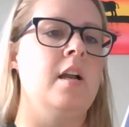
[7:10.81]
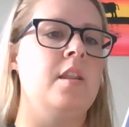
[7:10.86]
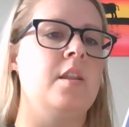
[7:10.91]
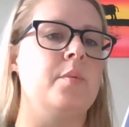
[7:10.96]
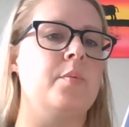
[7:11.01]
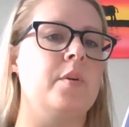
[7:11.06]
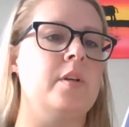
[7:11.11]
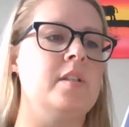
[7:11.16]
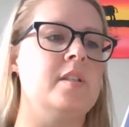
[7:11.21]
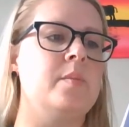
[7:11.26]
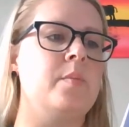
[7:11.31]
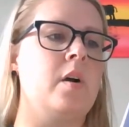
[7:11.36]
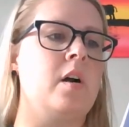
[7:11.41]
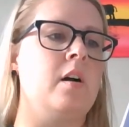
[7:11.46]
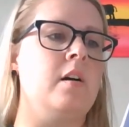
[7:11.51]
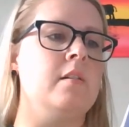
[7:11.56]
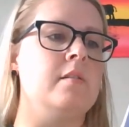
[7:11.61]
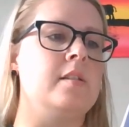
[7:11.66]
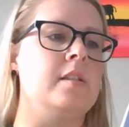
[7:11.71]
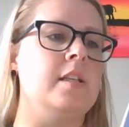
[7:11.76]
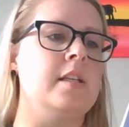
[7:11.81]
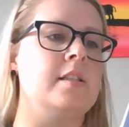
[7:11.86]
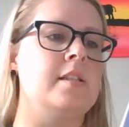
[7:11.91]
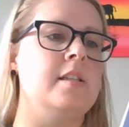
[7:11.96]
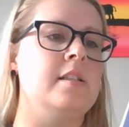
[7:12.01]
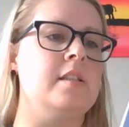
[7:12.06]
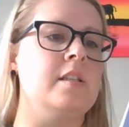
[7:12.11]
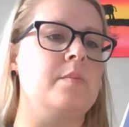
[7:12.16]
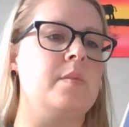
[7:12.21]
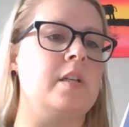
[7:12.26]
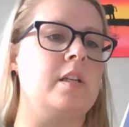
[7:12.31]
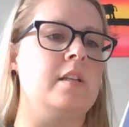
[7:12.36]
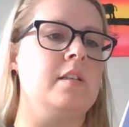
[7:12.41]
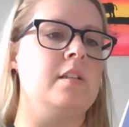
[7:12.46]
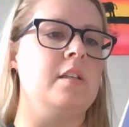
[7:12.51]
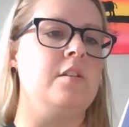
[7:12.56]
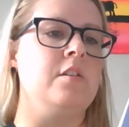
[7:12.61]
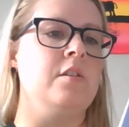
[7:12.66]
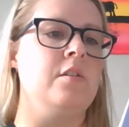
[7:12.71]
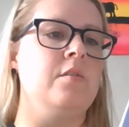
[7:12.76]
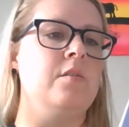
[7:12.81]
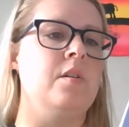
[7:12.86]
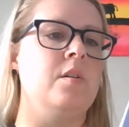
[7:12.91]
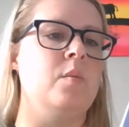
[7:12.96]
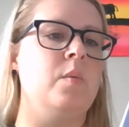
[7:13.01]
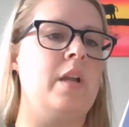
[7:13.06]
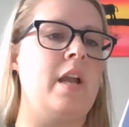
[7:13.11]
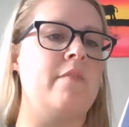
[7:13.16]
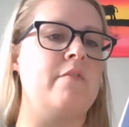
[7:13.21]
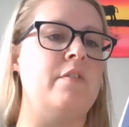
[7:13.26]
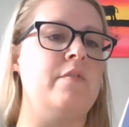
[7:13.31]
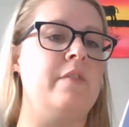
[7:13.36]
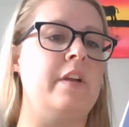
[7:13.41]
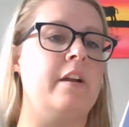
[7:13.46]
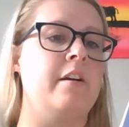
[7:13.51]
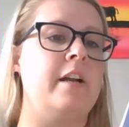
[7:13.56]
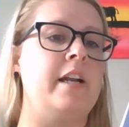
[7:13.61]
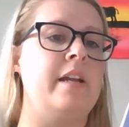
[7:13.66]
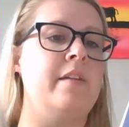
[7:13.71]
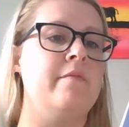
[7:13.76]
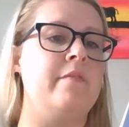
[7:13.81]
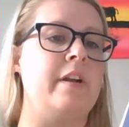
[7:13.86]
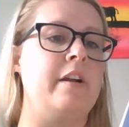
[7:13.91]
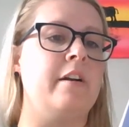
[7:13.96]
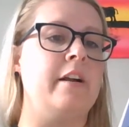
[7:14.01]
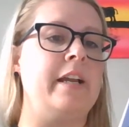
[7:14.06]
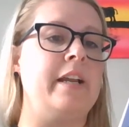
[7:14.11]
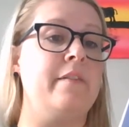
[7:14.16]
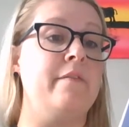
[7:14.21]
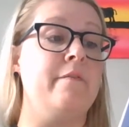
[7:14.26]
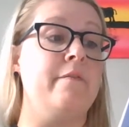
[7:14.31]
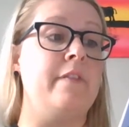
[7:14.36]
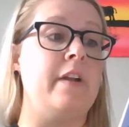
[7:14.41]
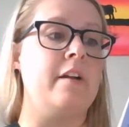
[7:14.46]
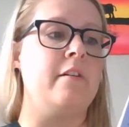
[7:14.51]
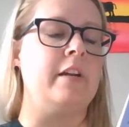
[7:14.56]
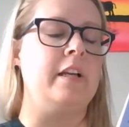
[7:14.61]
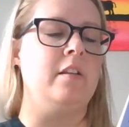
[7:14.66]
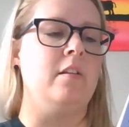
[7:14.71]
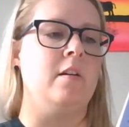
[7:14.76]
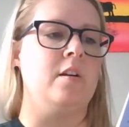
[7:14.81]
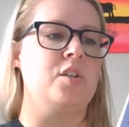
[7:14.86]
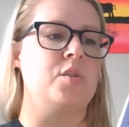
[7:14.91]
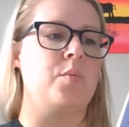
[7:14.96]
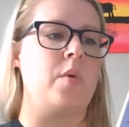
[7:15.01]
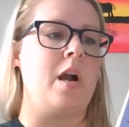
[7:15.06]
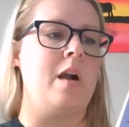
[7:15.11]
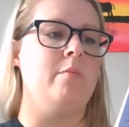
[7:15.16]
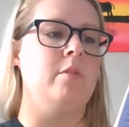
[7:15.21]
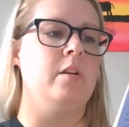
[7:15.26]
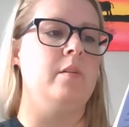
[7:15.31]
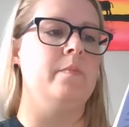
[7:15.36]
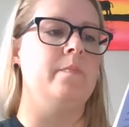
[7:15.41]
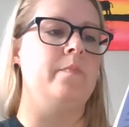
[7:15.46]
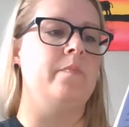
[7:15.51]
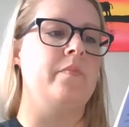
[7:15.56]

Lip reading: The prince paused, licked his lip, and continued, "We have a very, very, very large problem."